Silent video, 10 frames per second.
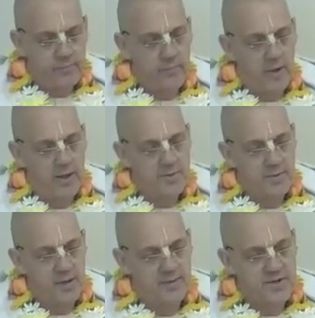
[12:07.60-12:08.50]
as
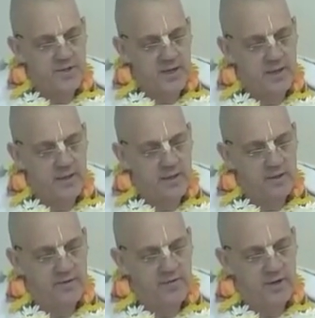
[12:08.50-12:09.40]
we understand in
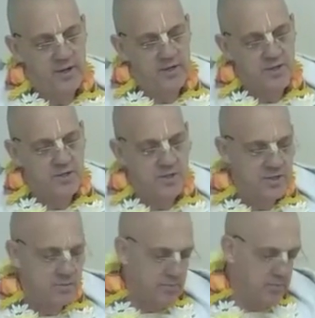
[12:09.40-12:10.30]
different ages,
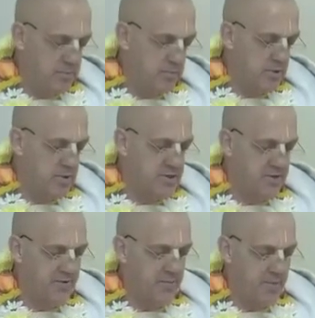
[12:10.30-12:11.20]
there's
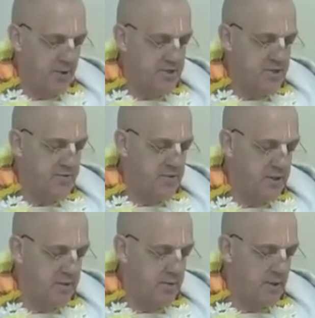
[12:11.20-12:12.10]
different processes of
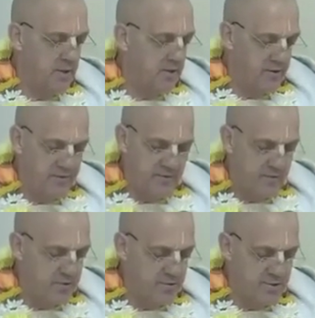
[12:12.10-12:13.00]
deity of
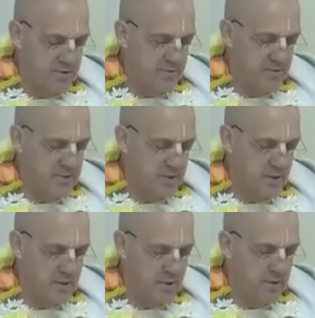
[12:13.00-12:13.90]
devotional service.
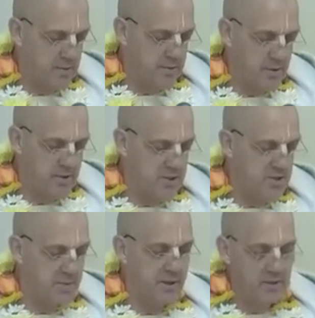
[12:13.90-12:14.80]
It's
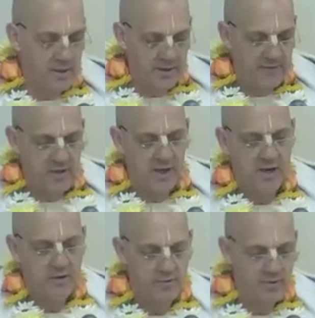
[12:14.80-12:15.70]
explained in the 11th
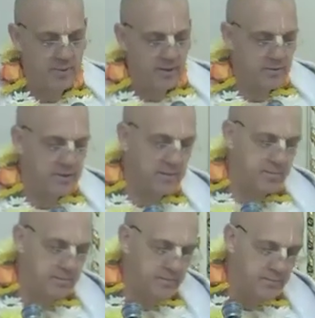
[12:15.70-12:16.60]
canto of the
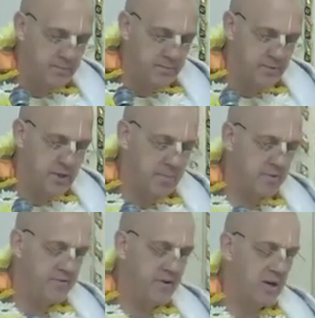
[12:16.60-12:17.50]
Bhagavatam,
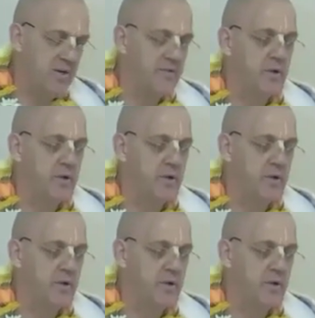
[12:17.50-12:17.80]
chapter 5,